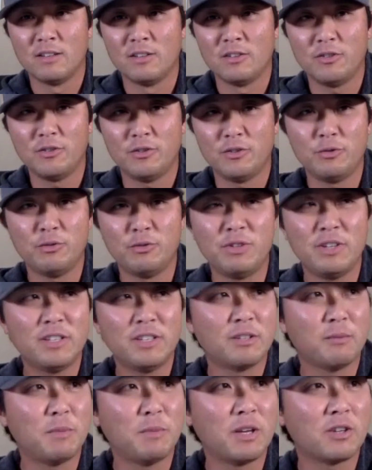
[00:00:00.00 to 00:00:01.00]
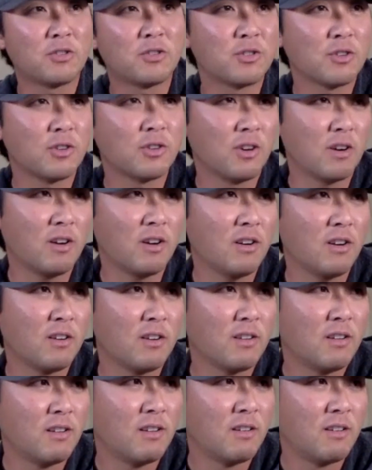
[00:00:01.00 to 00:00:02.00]
You need to make sure
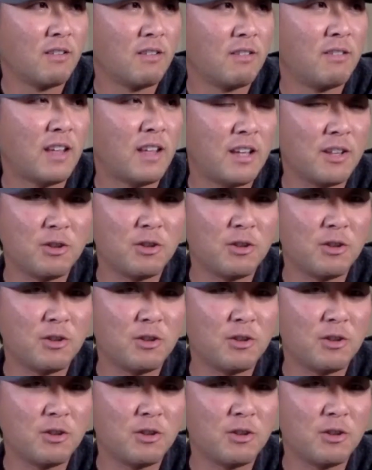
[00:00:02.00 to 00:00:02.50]
that